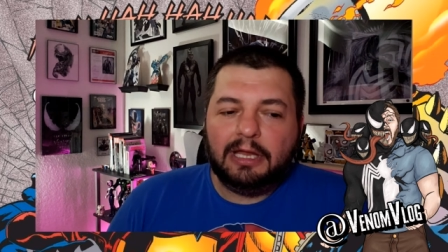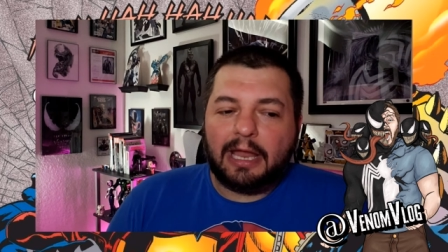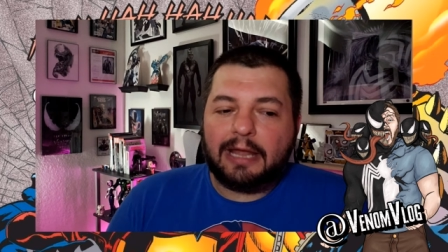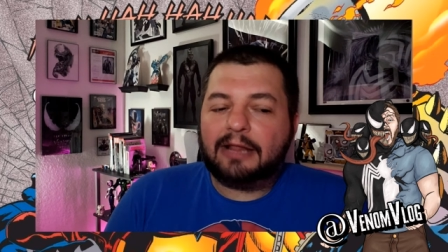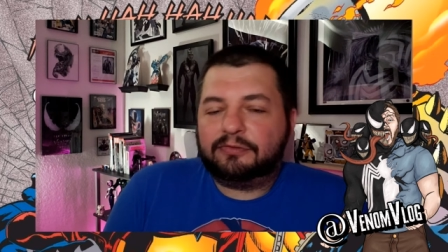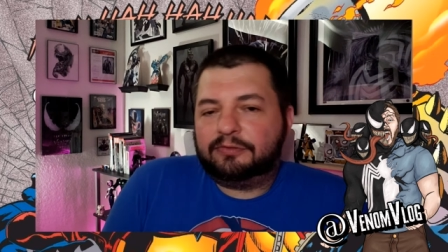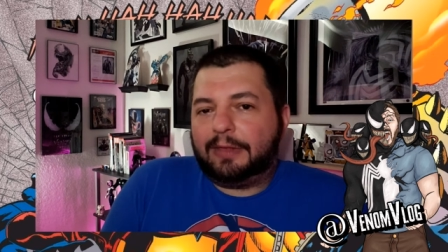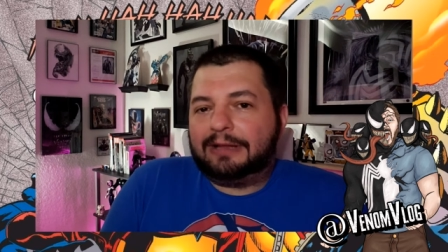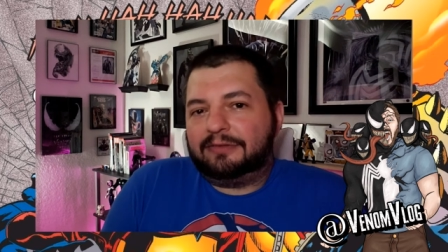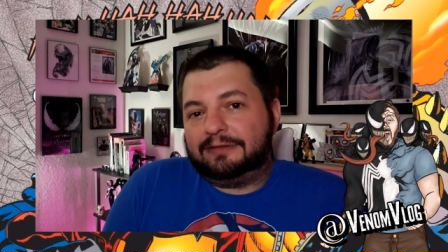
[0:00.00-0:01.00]
and that's so
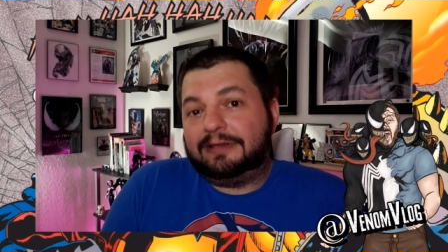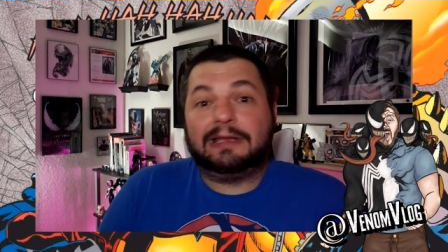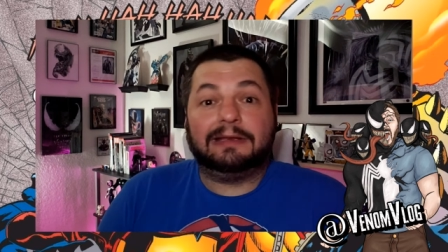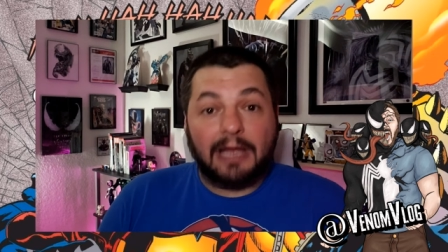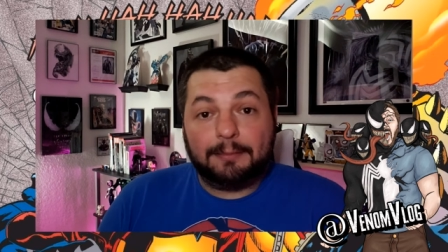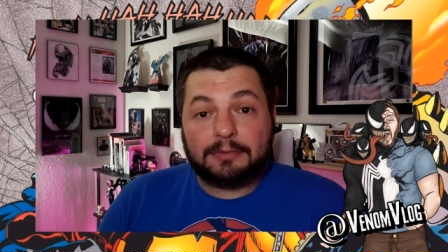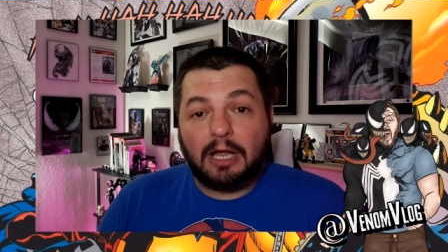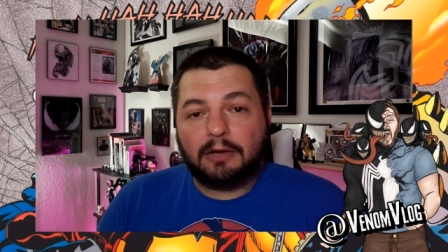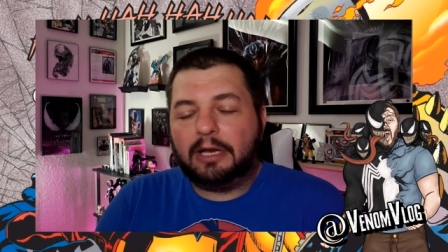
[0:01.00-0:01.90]
that's the ticking time clock